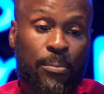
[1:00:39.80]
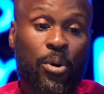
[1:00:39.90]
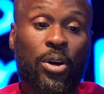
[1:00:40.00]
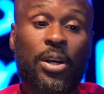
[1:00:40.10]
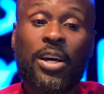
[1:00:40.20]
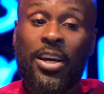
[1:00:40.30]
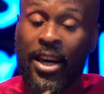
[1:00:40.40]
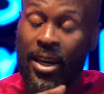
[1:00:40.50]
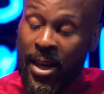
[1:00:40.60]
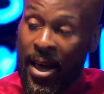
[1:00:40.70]
But
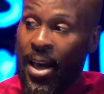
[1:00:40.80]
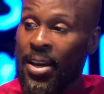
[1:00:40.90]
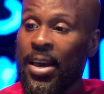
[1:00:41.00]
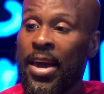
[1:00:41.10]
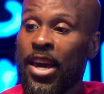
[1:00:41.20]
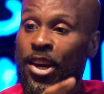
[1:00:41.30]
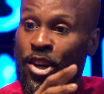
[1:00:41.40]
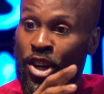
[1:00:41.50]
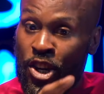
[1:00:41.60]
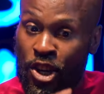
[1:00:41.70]
it had a
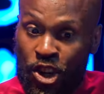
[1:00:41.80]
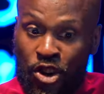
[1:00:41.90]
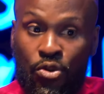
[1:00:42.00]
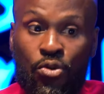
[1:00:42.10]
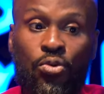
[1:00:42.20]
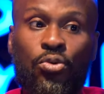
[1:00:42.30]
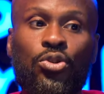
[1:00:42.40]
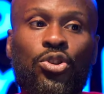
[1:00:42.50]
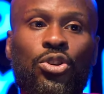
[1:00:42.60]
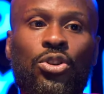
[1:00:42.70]

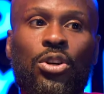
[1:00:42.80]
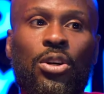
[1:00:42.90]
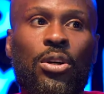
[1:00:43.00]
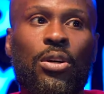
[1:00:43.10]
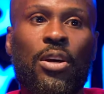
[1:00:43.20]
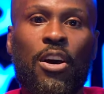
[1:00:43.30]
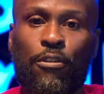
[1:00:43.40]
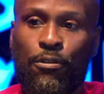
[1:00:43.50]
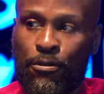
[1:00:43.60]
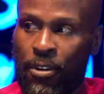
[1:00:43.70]
huge
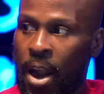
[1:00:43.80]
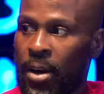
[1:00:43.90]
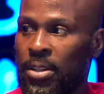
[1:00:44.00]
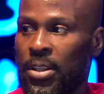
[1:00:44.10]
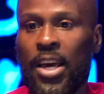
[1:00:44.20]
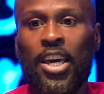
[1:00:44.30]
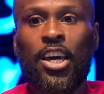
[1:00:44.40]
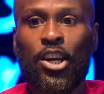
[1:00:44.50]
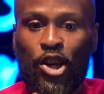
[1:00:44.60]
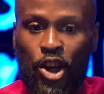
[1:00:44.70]
effect, like a
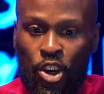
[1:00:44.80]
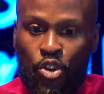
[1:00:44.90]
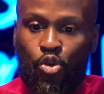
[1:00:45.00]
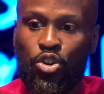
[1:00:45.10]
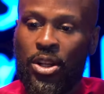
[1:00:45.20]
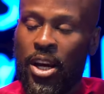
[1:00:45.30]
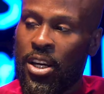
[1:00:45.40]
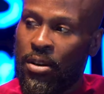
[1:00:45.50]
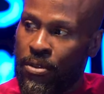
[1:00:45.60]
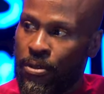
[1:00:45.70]
huge
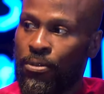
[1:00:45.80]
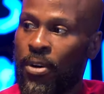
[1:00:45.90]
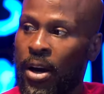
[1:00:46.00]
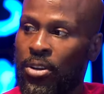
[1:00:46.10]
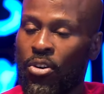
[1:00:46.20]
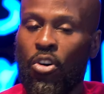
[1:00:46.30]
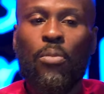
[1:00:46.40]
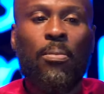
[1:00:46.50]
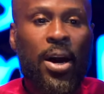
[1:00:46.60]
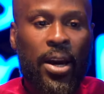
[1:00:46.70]
negative effect
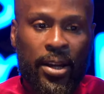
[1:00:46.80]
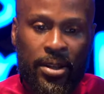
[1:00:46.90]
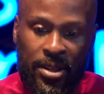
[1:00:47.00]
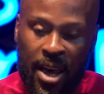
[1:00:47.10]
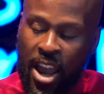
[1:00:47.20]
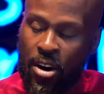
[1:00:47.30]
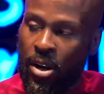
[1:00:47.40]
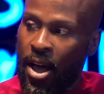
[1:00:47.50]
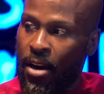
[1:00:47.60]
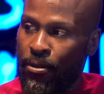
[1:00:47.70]
on my entire
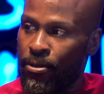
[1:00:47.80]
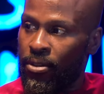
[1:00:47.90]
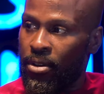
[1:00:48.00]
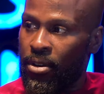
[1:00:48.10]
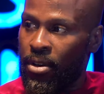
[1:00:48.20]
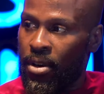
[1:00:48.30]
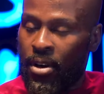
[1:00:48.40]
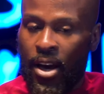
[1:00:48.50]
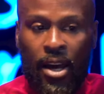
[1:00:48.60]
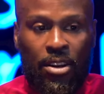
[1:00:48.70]
life.
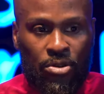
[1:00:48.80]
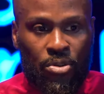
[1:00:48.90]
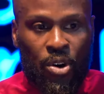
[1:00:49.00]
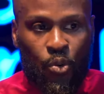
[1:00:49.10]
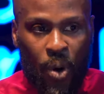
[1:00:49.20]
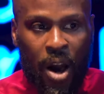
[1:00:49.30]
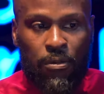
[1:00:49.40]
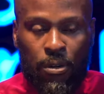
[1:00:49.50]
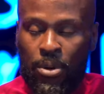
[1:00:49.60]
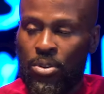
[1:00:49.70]
And it took a while
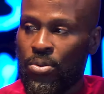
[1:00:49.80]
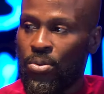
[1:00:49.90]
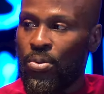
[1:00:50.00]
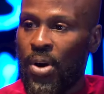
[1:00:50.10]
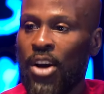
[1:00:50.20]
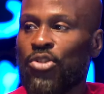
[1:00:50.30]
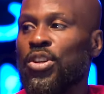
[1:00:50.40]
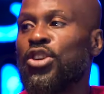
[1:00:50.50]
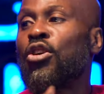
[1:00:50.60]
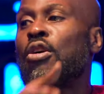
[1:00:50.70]
for me to
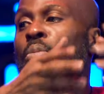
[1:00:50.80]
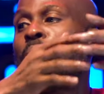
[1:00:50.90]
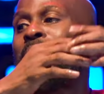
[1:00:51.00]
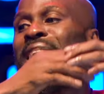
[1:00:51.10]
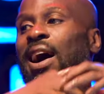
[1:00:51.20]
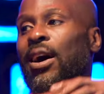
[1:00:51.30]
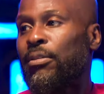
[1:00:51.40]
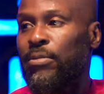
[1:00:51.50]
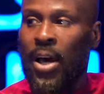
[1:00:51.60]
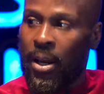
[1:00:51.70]
actually come up out
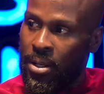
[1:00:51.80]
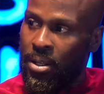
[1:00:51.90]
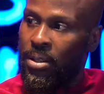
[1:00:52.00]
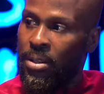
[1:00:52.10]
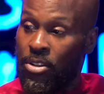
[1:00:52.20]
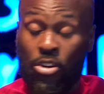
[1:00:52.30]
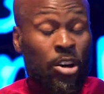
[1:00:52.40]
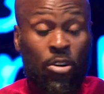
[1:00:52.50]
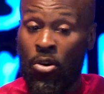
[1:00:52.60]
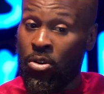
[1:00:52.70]
of that. It took
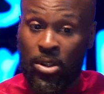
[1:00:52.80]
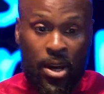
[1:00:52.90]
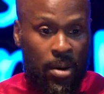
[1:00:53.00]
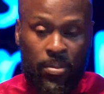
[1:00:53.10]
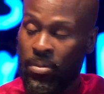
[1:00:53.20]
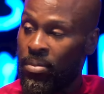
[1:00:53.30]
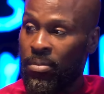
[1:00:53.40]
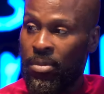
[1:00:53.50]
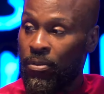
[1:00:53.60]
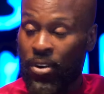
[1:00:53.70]
a long time,
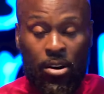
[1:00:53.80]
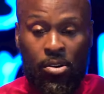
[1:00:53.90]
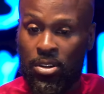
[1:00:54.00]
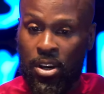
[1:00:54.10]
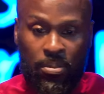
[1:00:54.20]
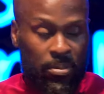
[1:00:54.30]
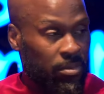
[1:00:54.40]
a very long time.